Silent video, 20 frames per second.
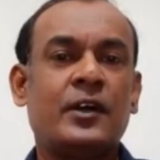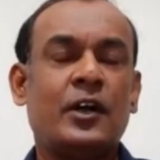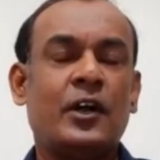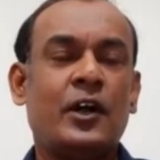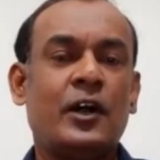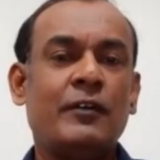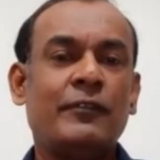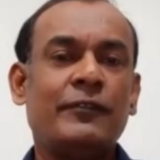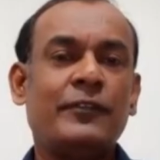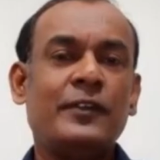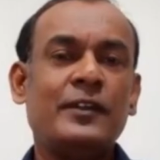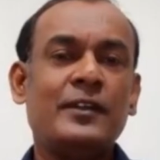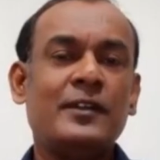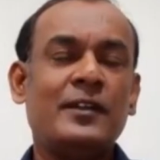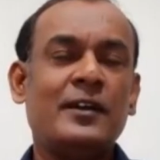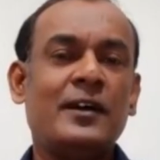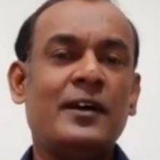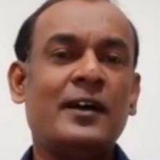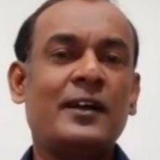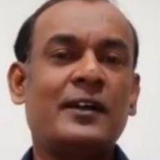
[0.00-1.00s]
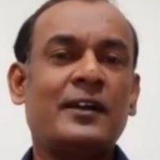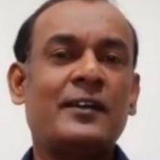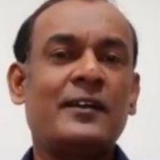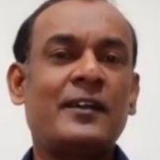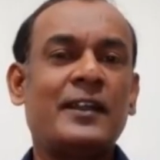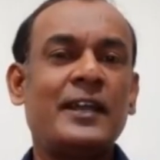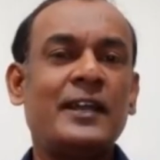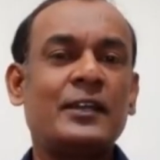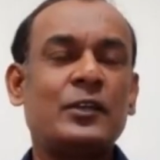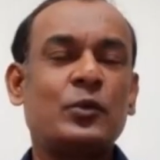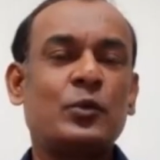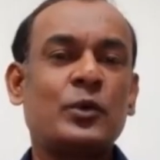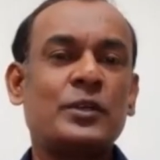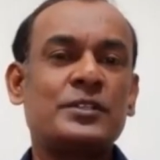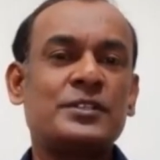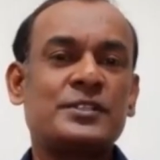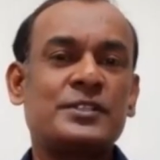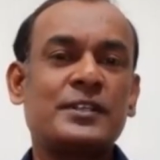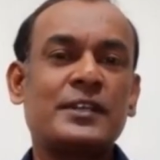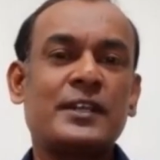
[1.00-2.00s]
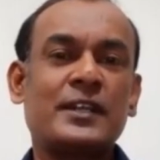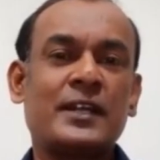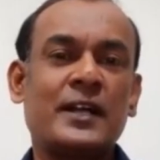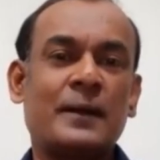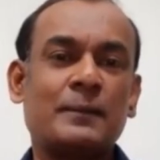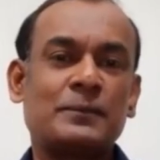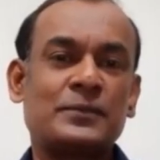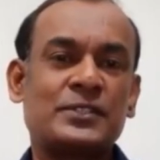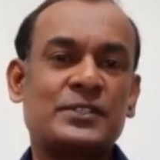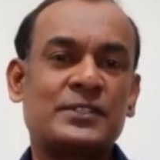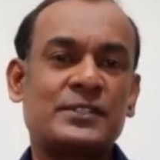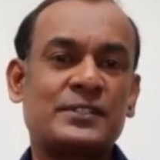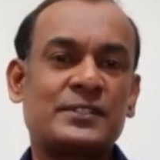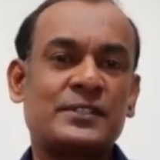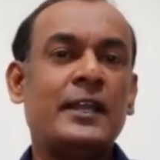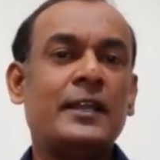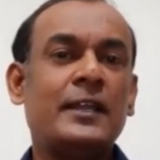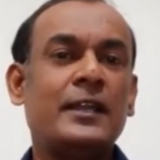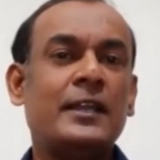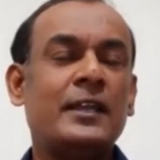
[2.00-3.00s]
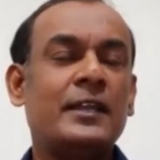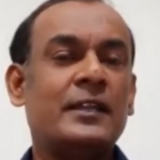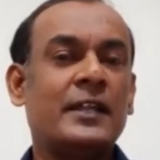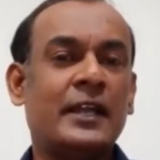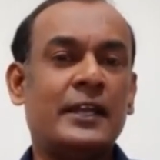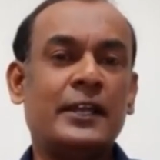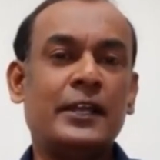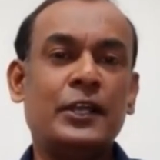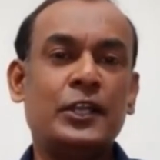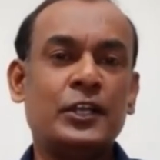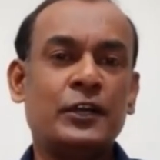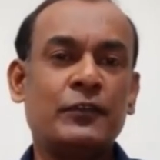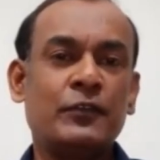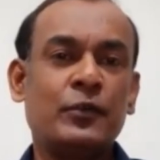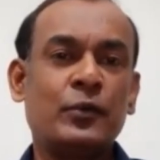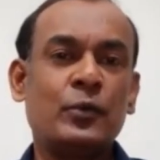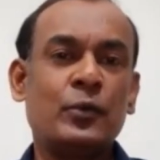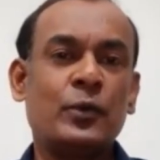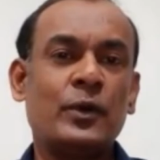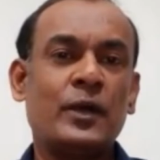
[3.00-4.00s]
Often a great question comes in an interview,